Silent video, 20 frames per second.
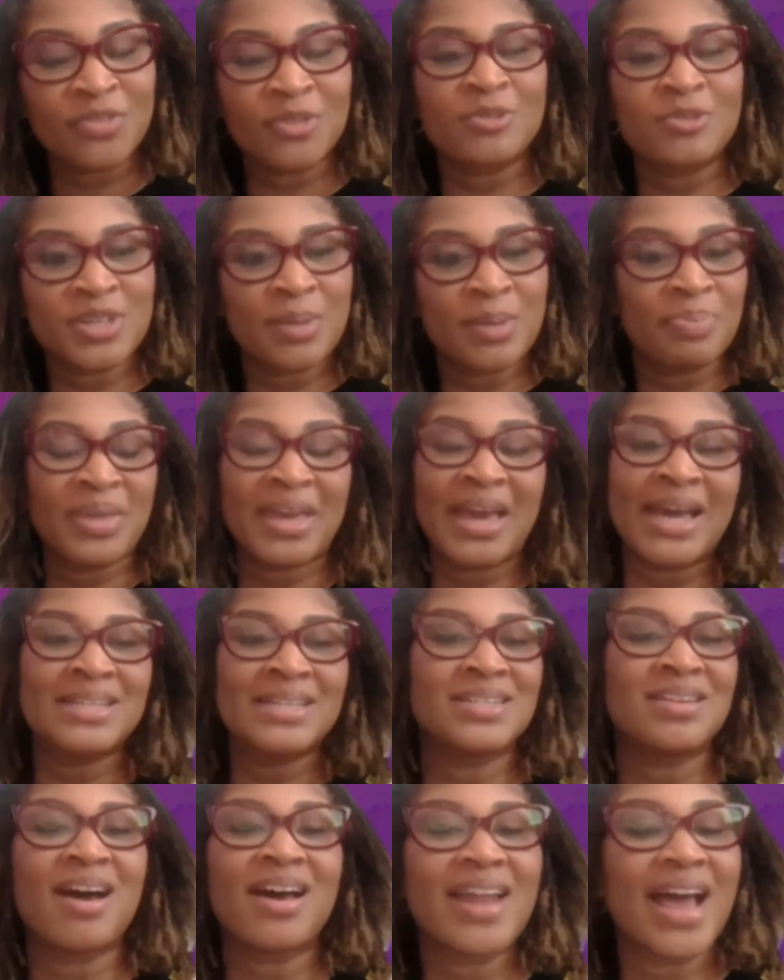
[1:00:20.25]
If there's something I
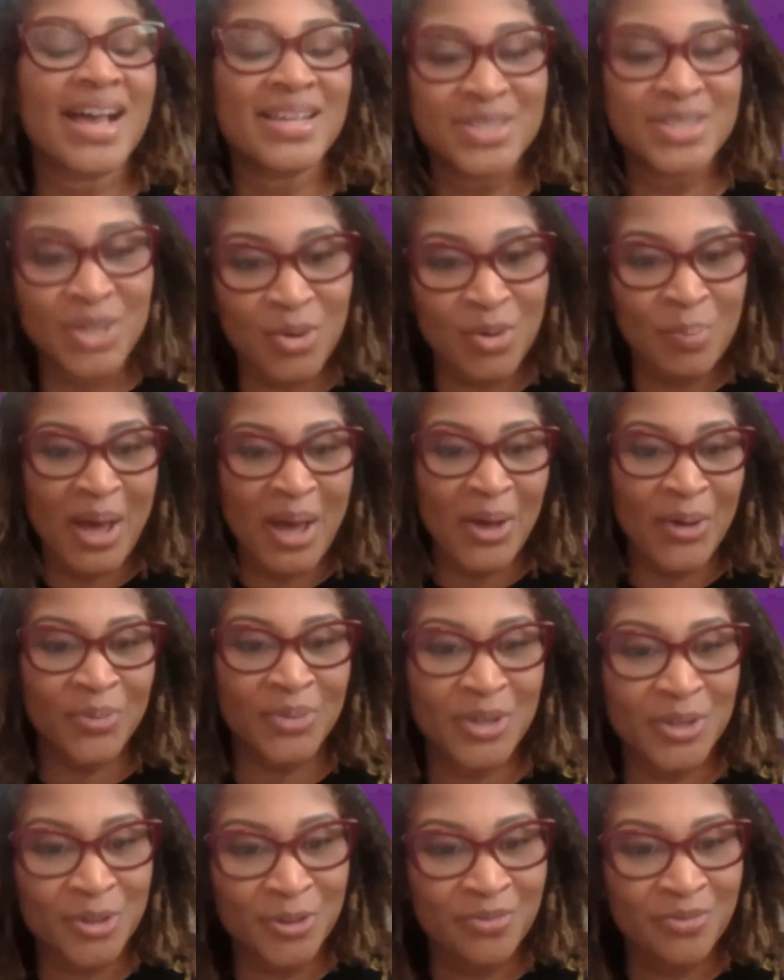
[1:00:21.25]
did not ask you
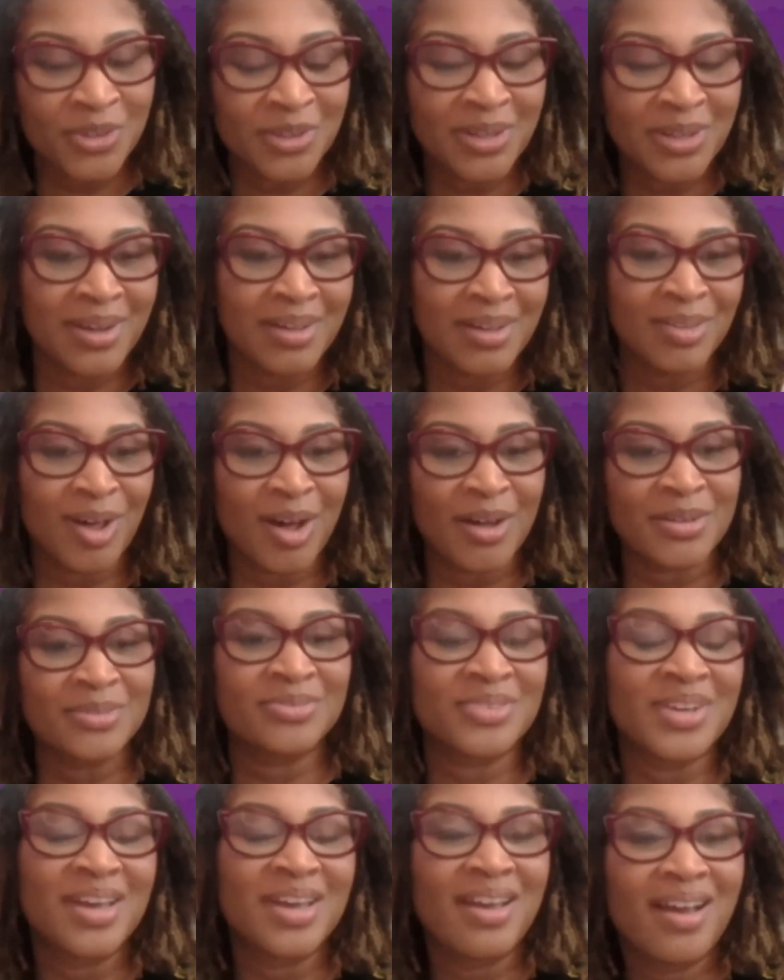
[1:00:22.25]
about that you're feeling a lot
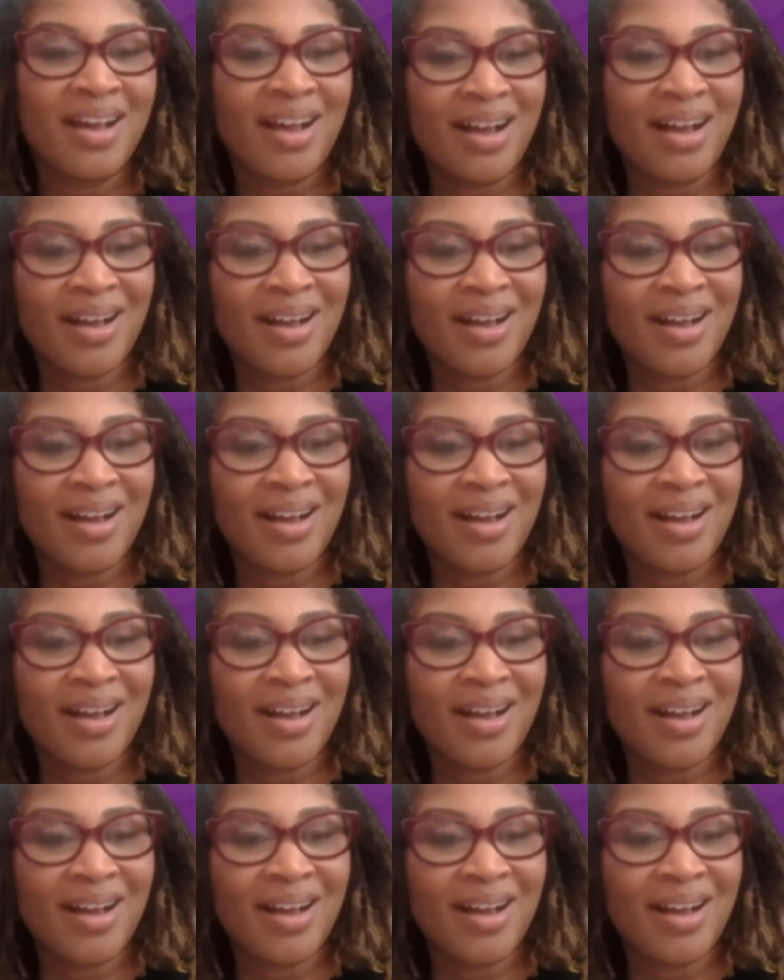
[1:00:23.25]
of,